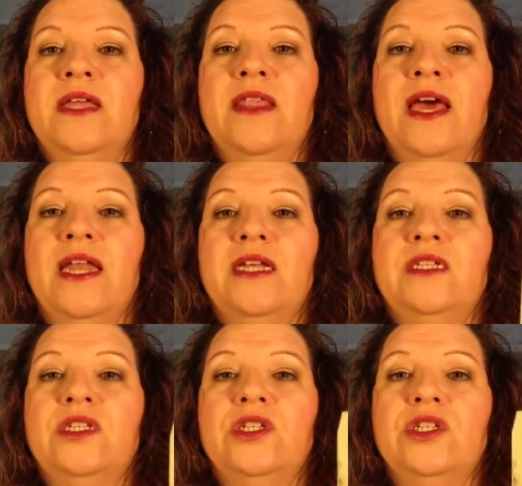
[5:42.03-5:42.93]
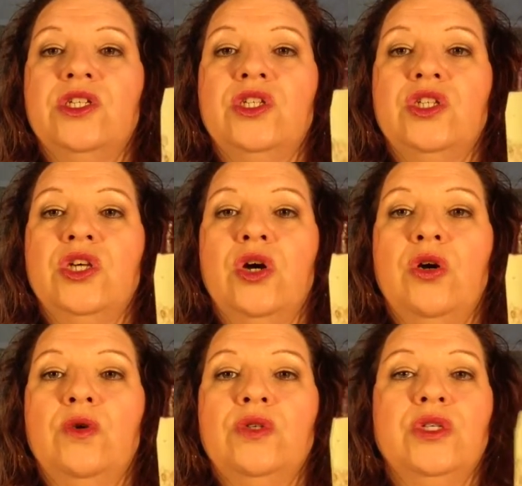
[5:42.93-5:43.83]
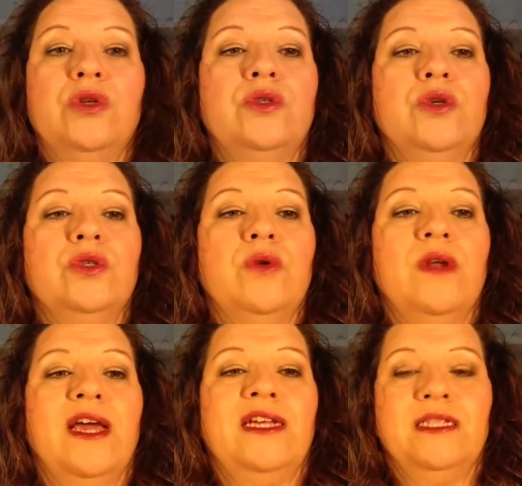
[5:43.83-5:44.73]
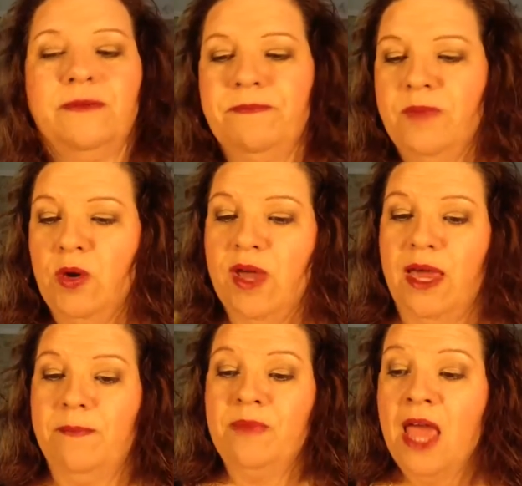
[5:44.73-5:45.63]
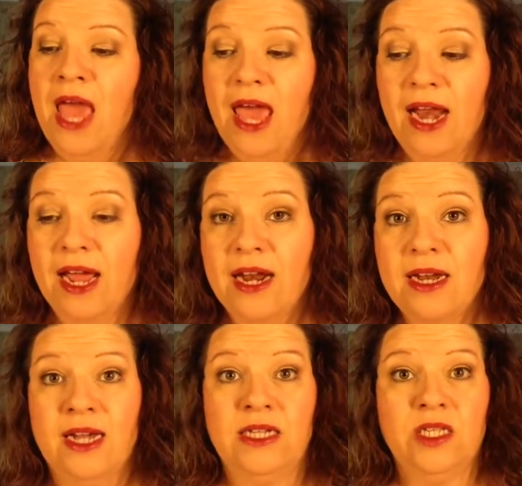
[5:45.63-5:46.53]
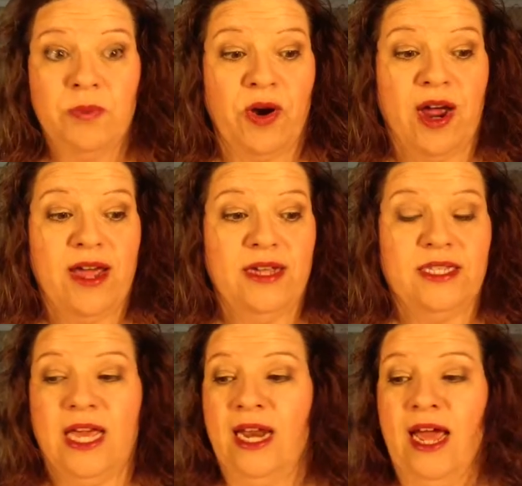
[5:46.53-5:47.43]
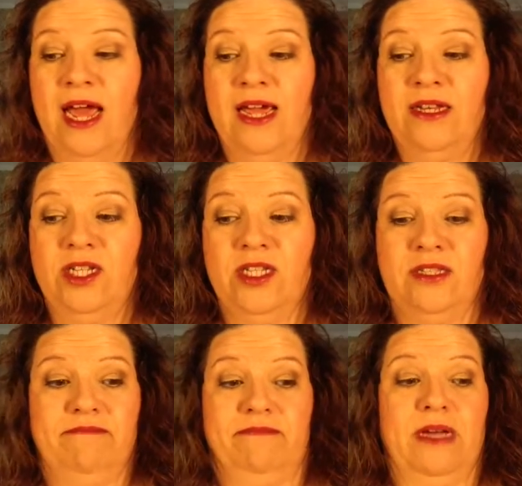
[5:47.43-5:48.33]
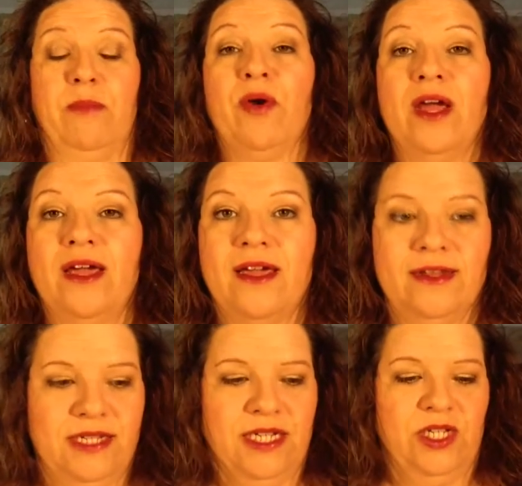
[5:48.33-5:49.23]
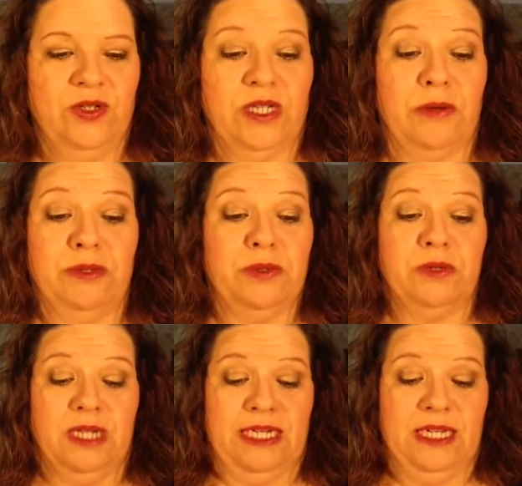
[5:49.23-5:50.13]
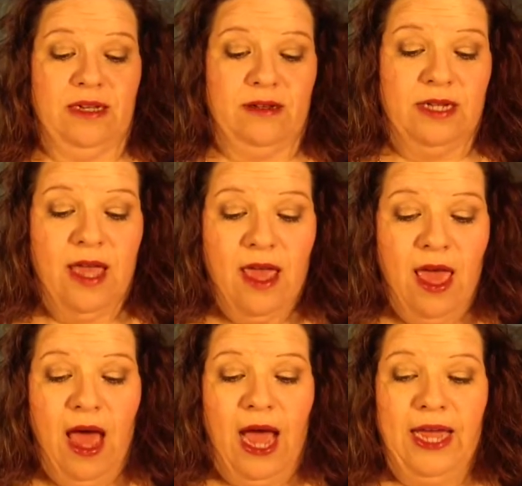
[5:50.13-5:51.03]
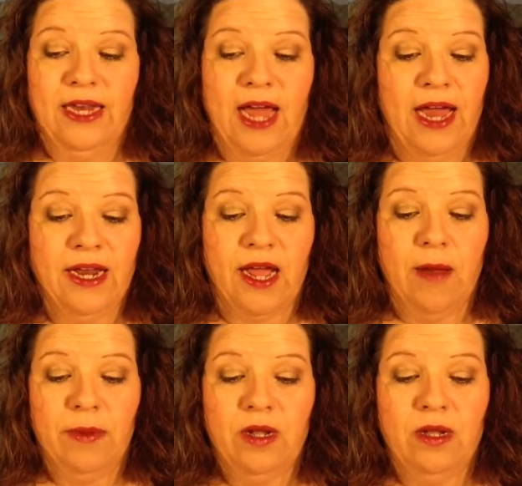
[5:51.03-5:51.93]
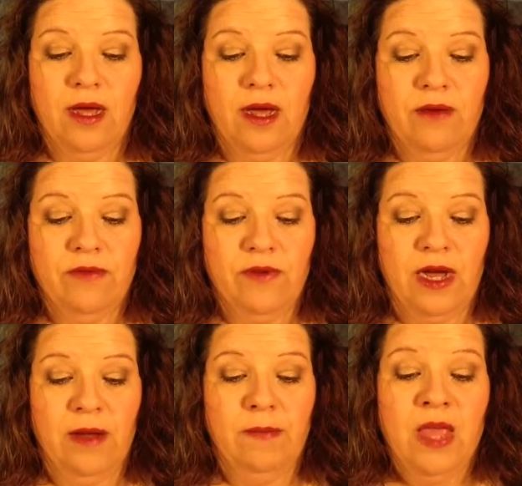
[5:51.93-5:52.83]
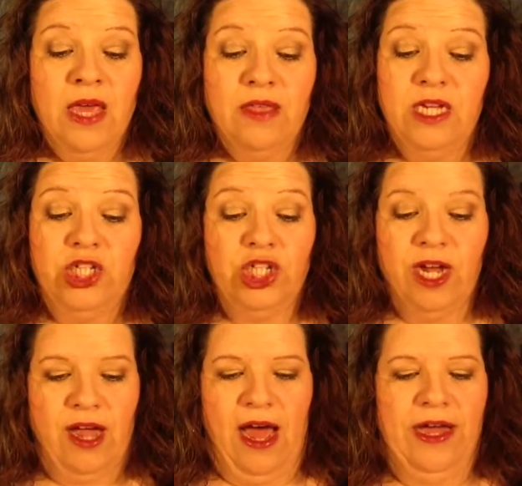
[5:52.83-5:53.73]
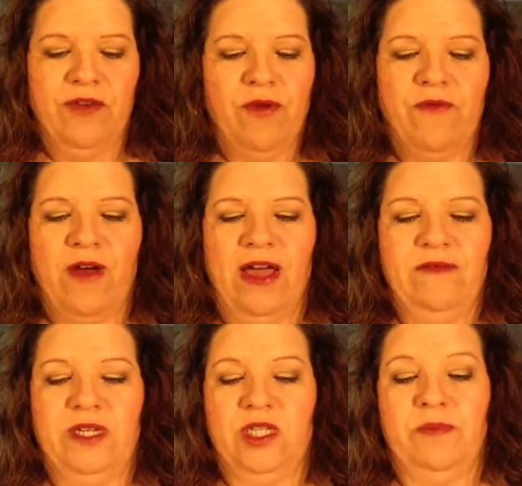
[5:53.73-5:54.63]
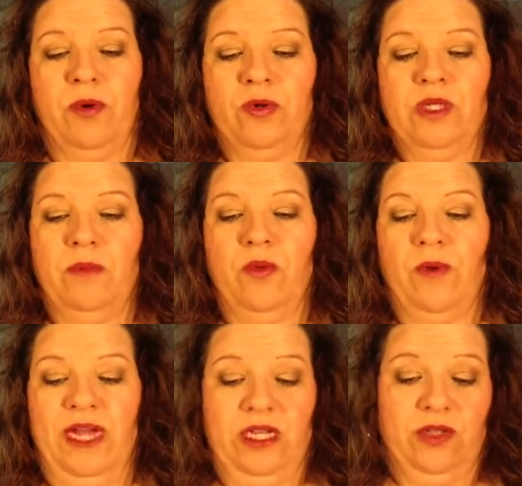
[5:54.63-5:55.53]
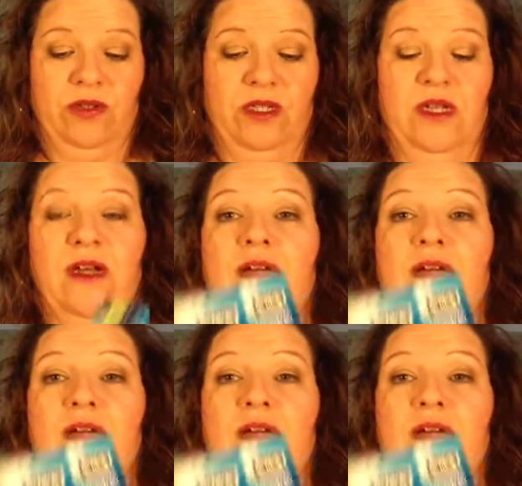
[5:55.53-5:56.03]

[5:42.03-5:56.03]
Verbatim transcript: That is just so, so, so, so nice. Okay, and I got a nice surprise, and I just, I pray it continues. I was really tickled. I had gotten a couple of um, these Schick Hydro 5 disposable razors,